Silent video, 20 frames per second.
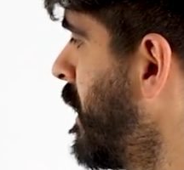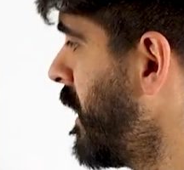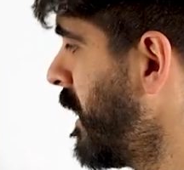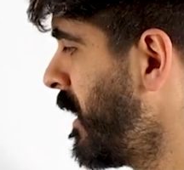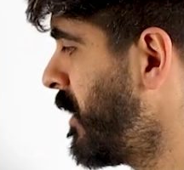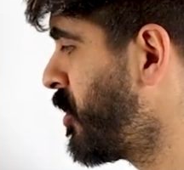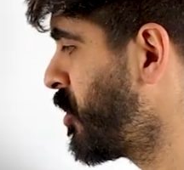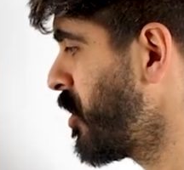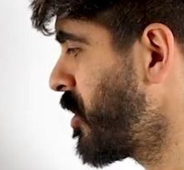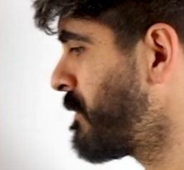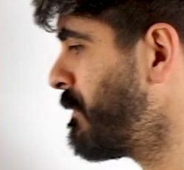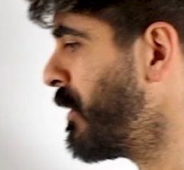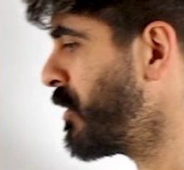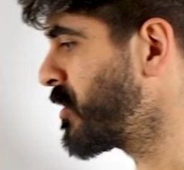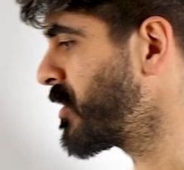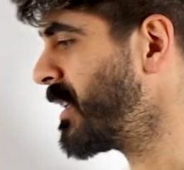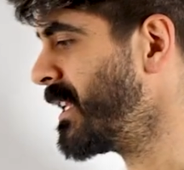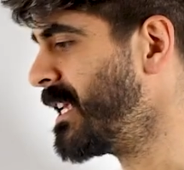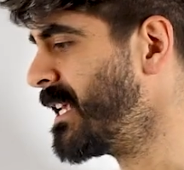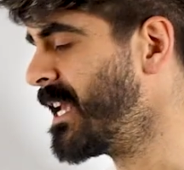It's just
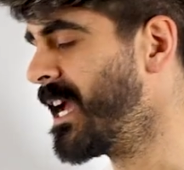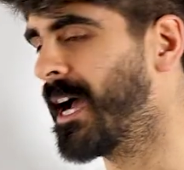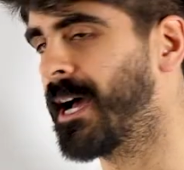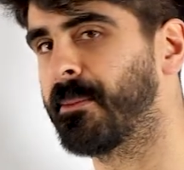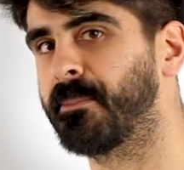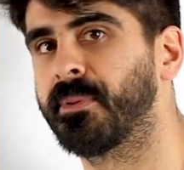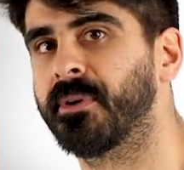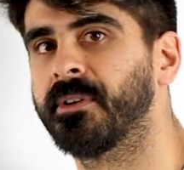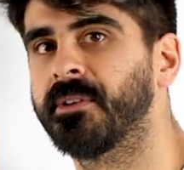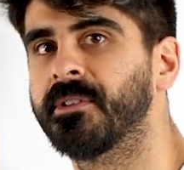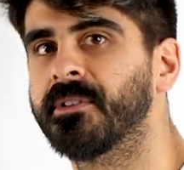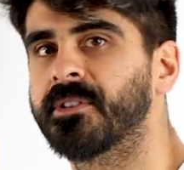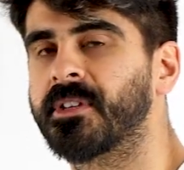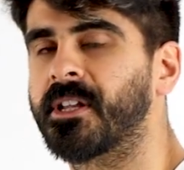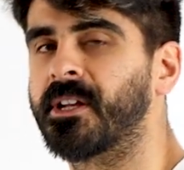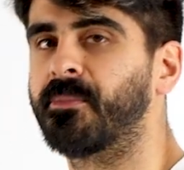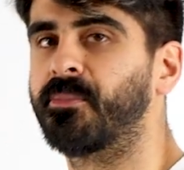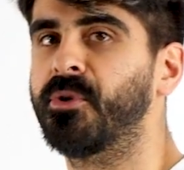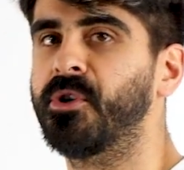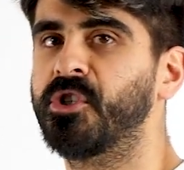mostly yap, so
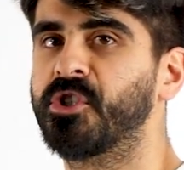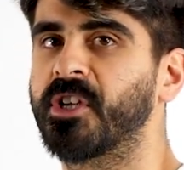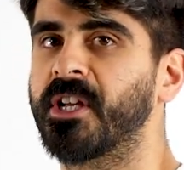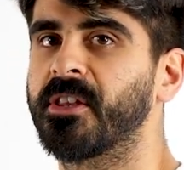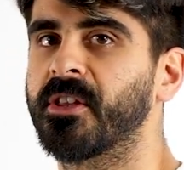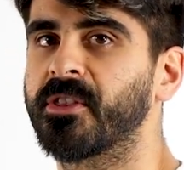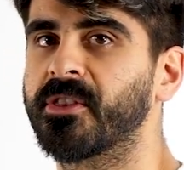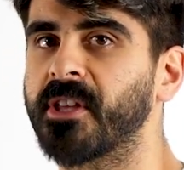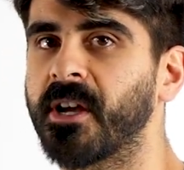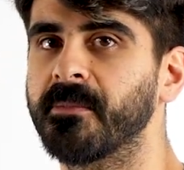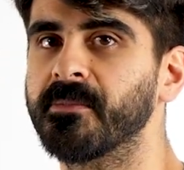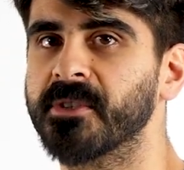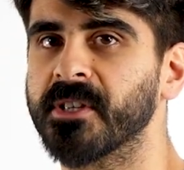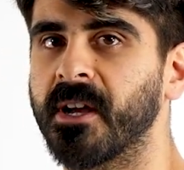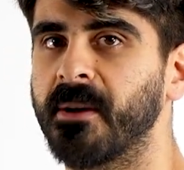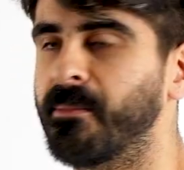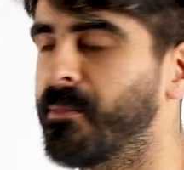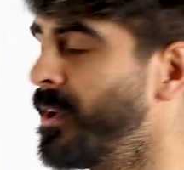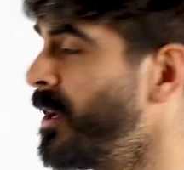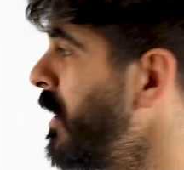I'd appreciate the thumbs
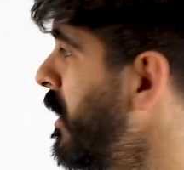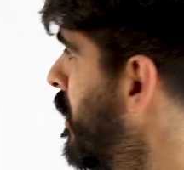up